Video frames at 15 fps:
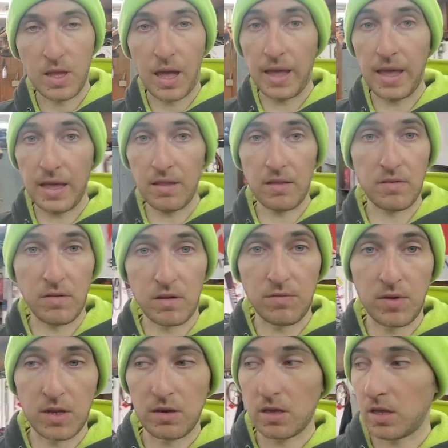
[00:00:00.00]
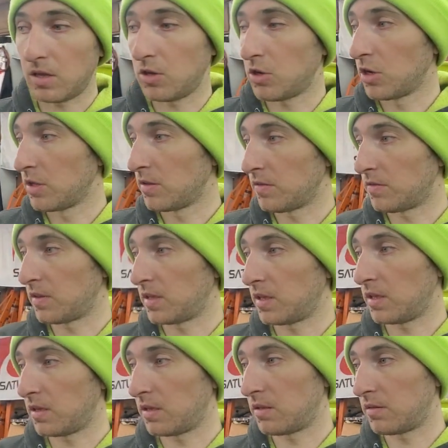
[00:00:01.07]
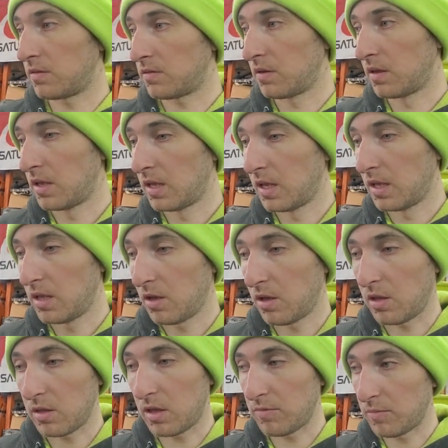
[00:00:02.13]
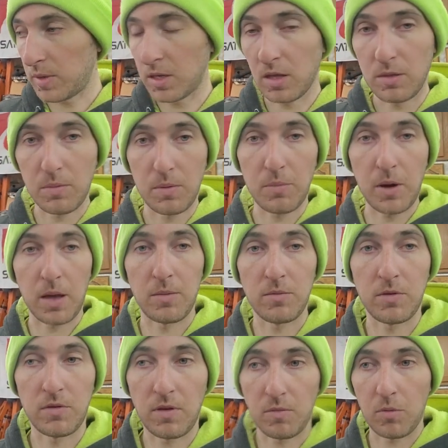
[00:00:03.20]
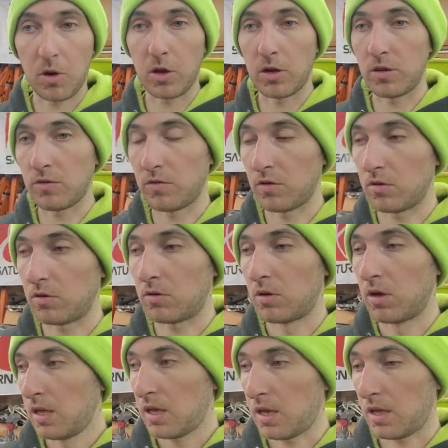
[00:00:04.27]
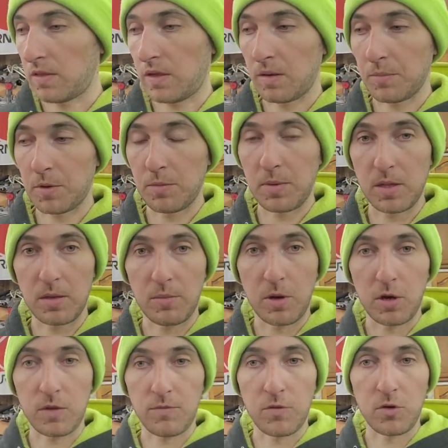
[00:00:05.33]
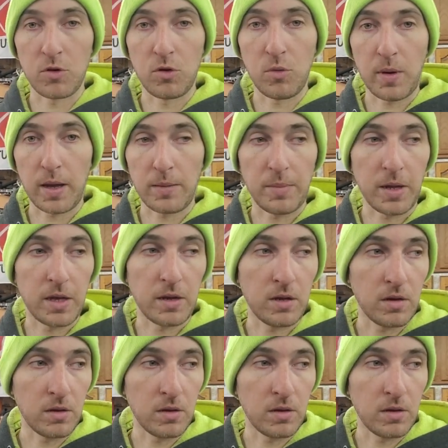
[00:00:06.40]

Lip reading: I hate this Innovator gauge. This thing is giving me nothing but problems since I bought it, so I think I'm gonna be in the market for a new wideband.